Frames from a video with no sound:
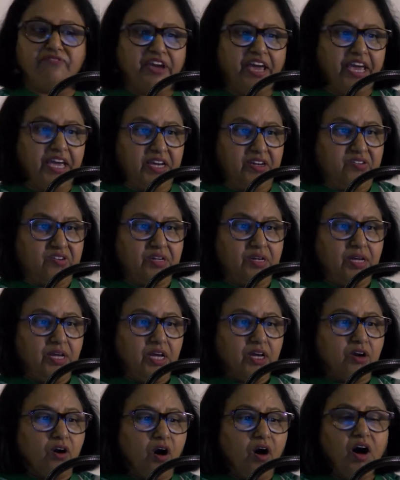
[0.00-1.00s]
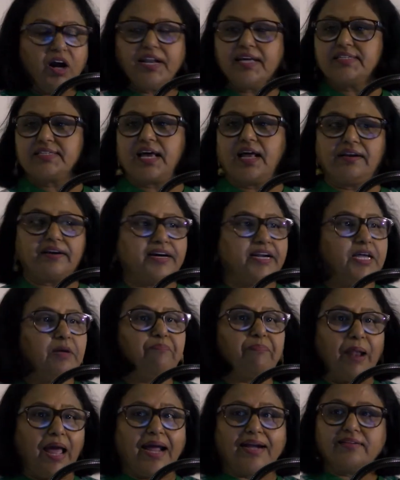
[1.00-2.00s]
way. God has already
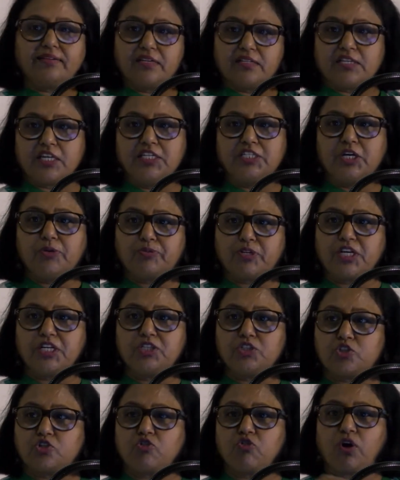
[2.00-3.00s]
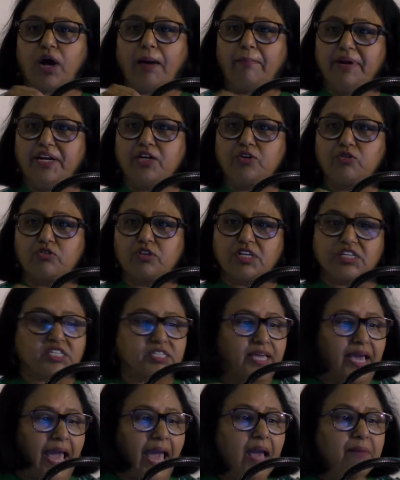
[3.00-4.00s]
planned these Egyptians to come into this
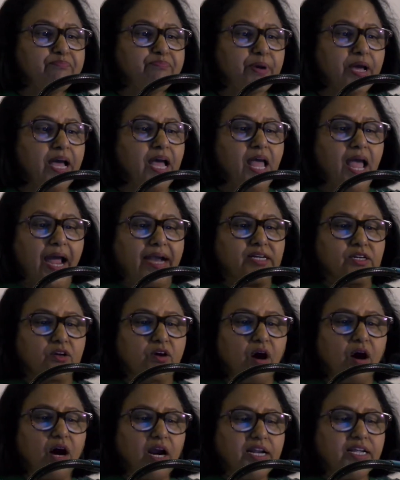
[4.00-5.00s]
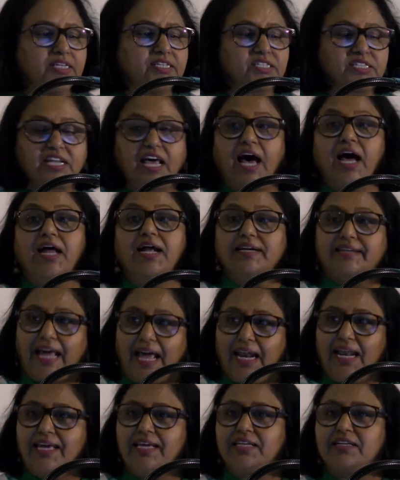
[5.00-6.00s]
camp, and God is uh,
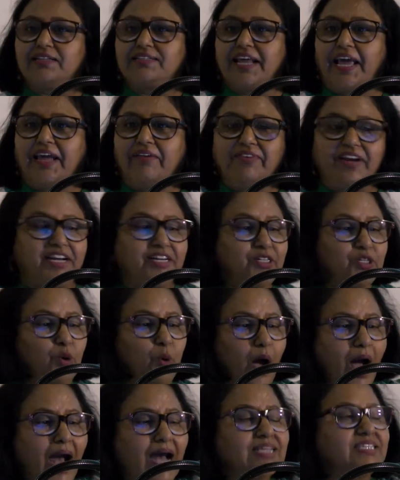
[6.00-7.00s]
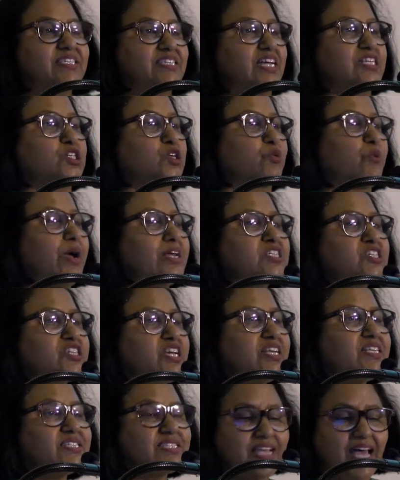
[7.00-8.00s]
telling David to ask such
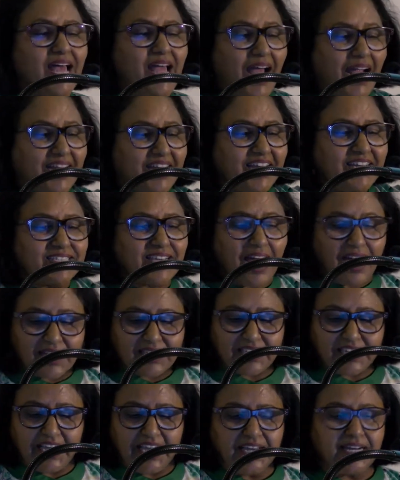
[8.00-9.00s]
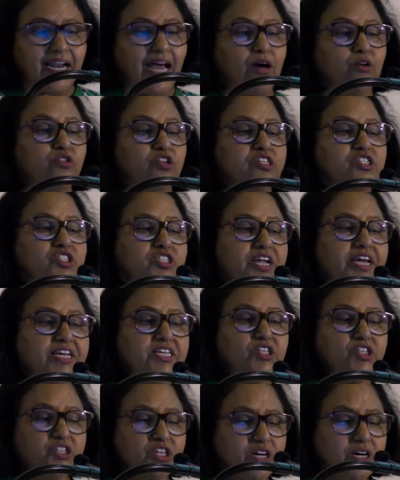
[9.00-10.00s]
questions, and he is asking now the
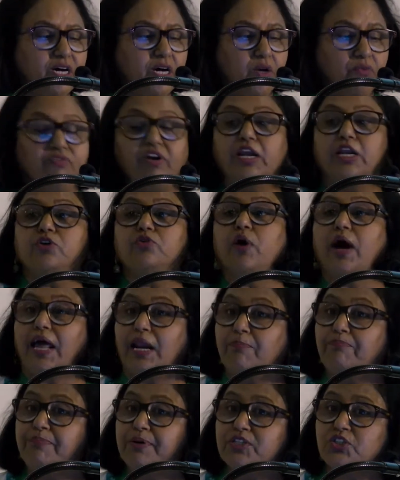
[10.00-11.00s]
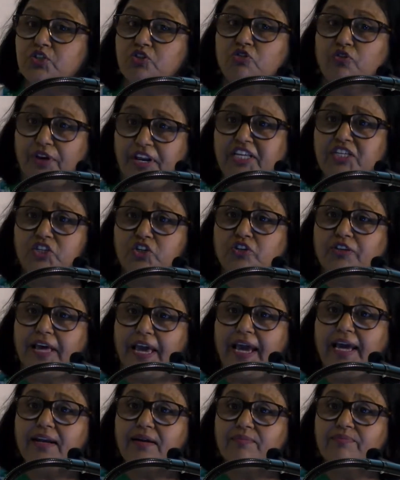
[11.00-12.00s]
stranger, Will you help us to reach
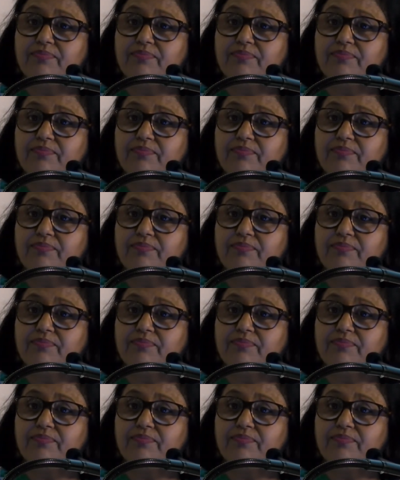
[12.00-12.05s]
there?